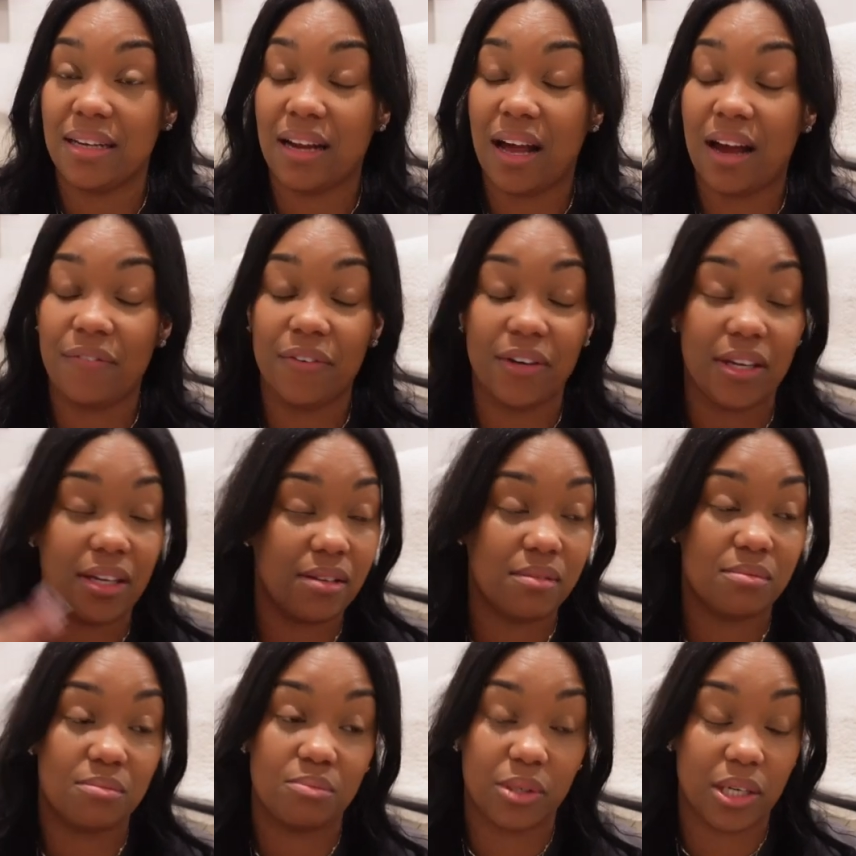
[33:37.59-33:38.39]
I
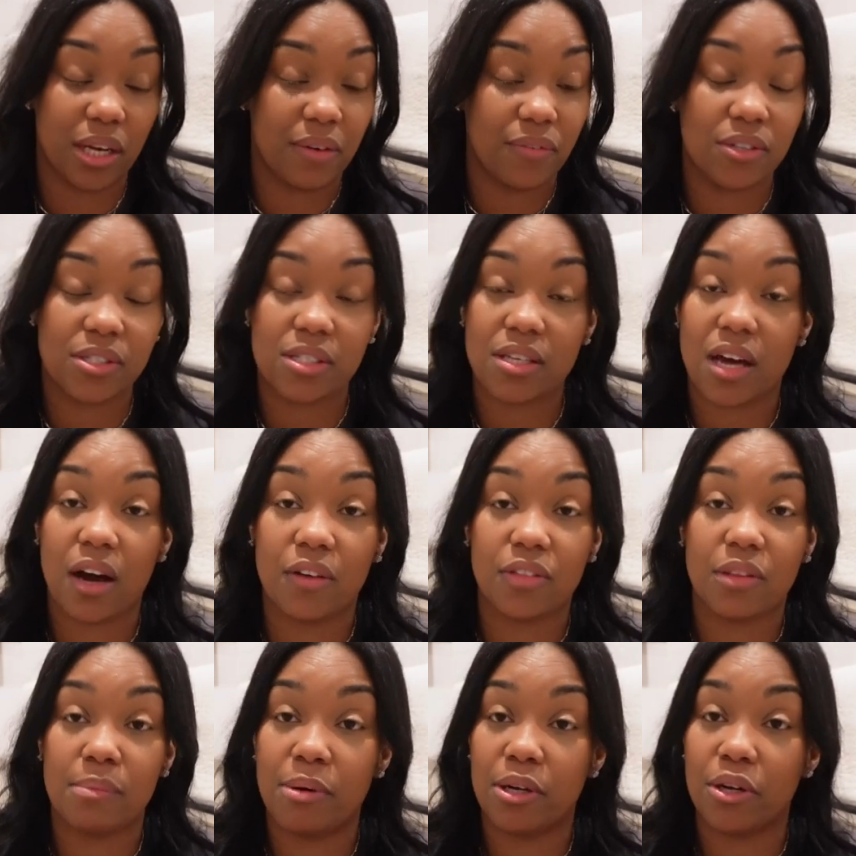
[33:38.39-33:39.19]
forget whatever it's
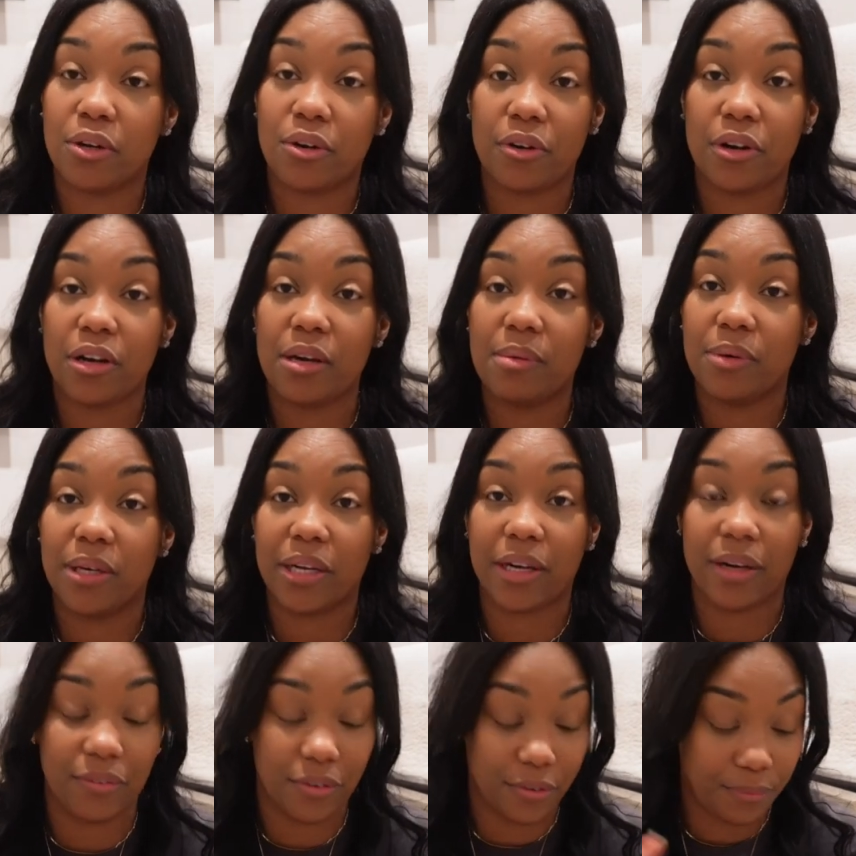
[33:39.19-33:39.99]
called, the buttercream,
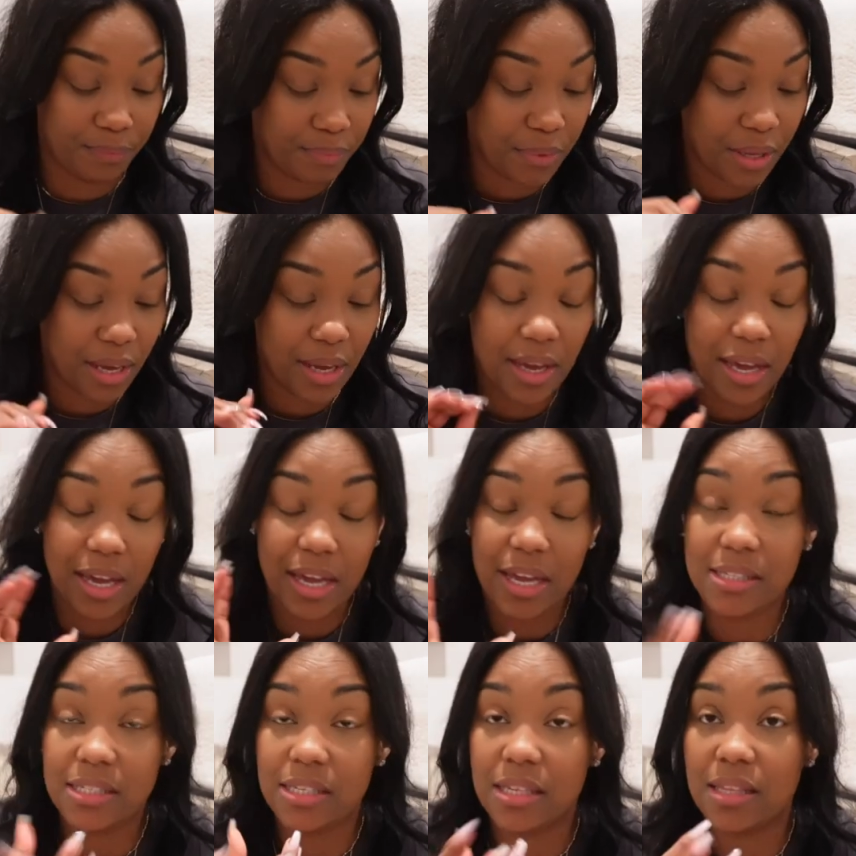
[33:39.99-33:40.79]
whatever.
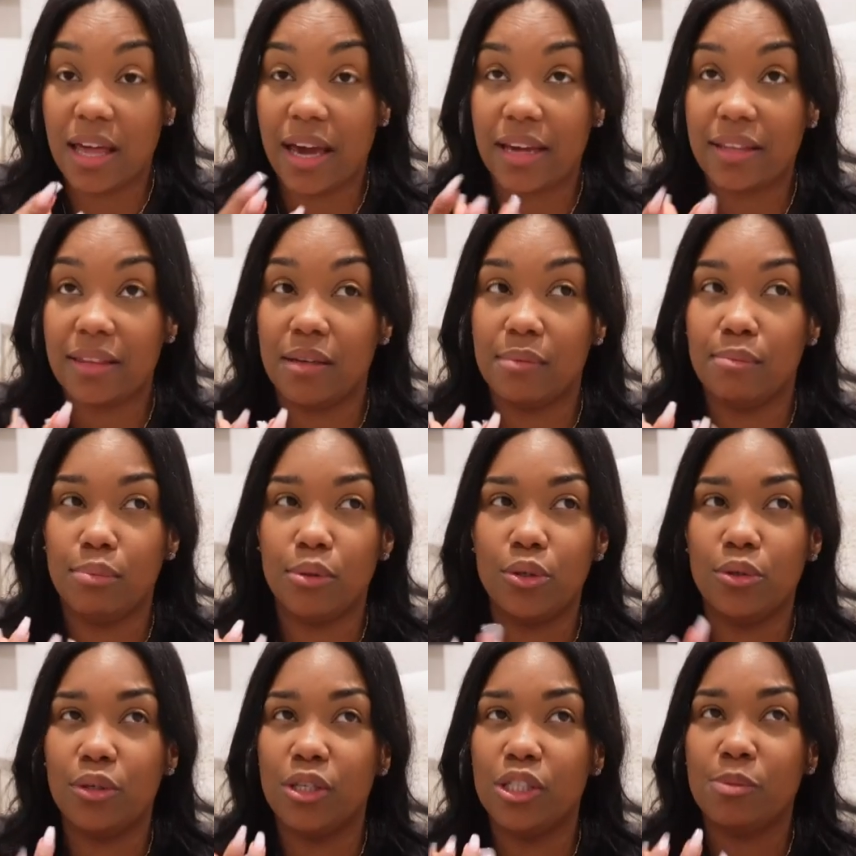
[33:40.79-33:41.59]
It's in like the
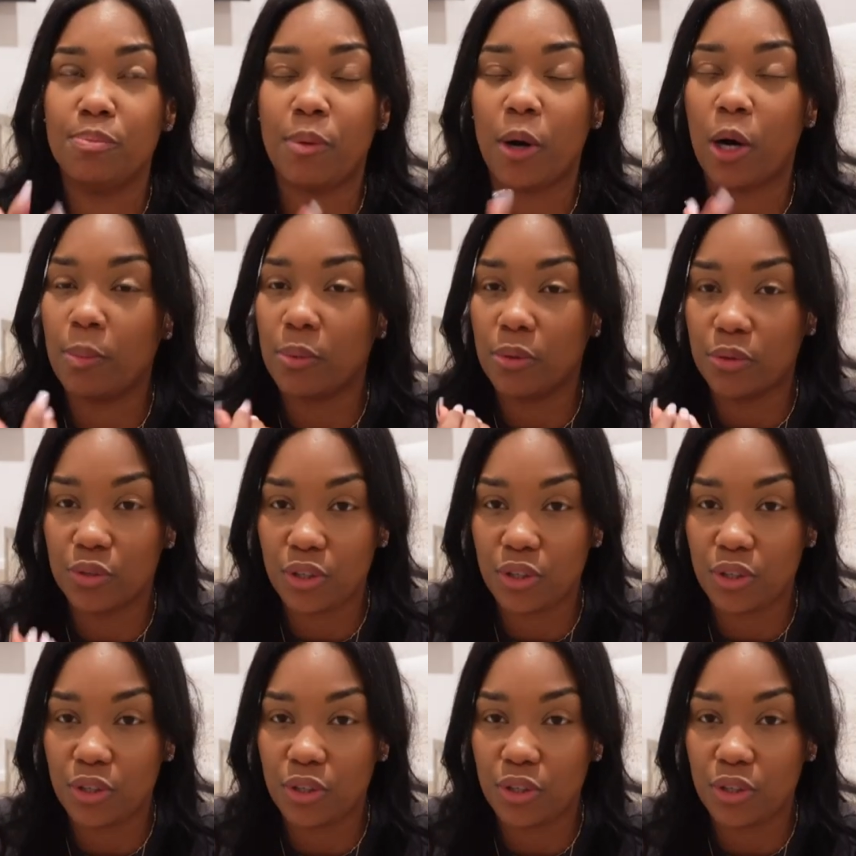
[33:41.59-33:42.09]
bluish purple